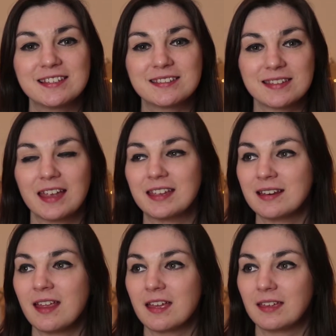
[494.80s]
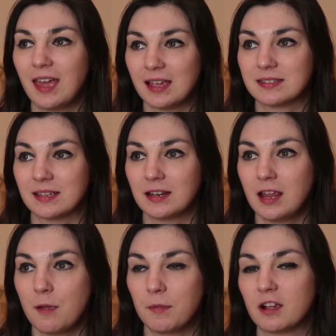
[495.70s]
second guess it
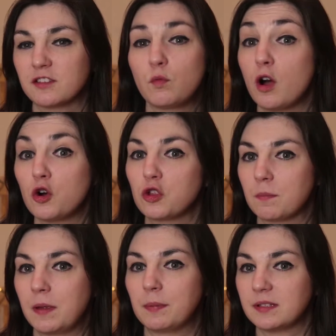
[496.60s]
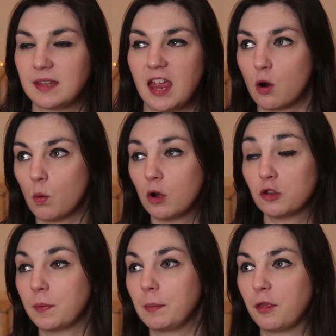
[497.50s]
because of what other people say or what
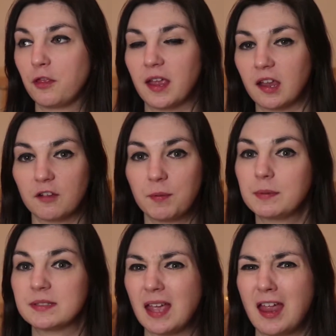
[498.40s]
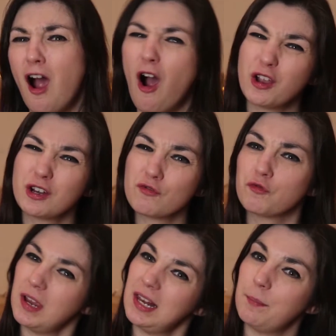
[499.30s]
other people think. If people say, oh, you're
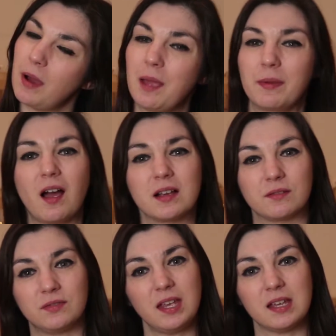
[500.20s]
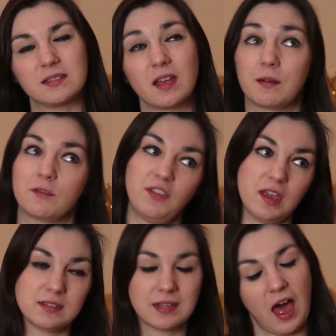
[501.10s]
not really bi because of this and
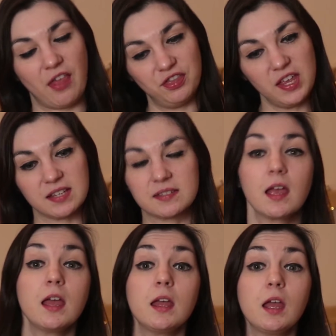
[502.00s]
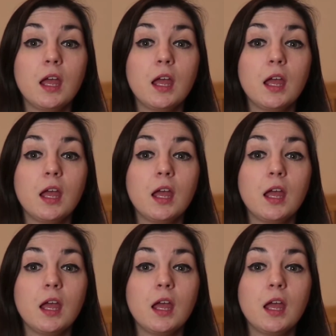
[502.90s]
this and this,